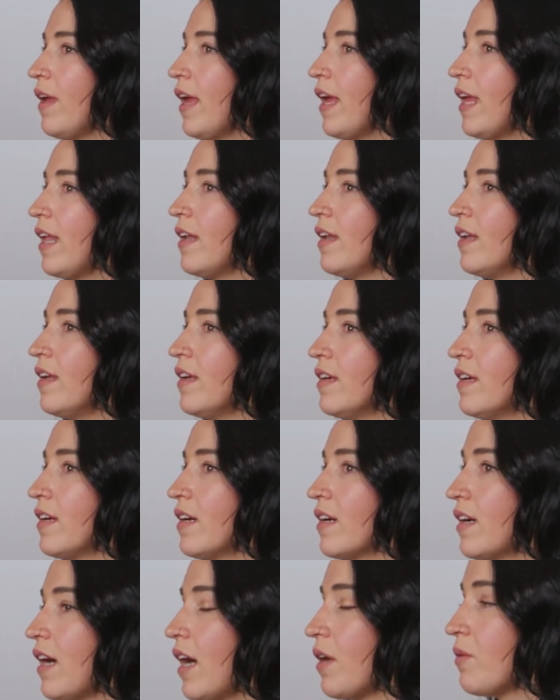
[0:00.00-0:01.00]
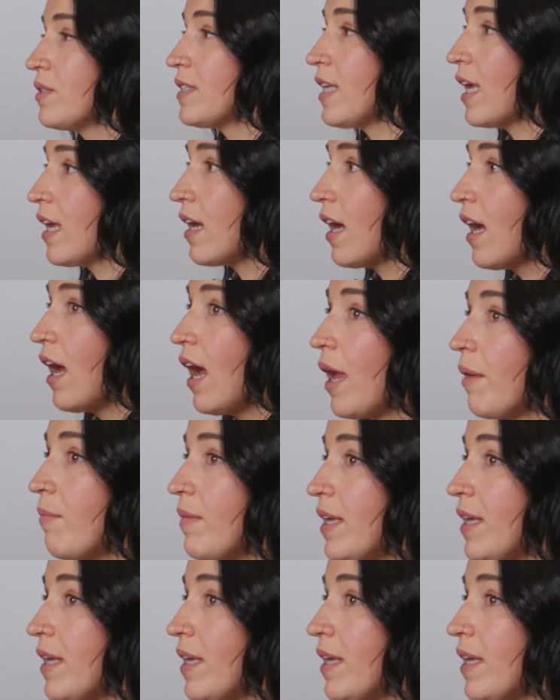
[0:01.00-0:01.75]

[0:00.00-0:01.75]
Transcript: And God was like, I'm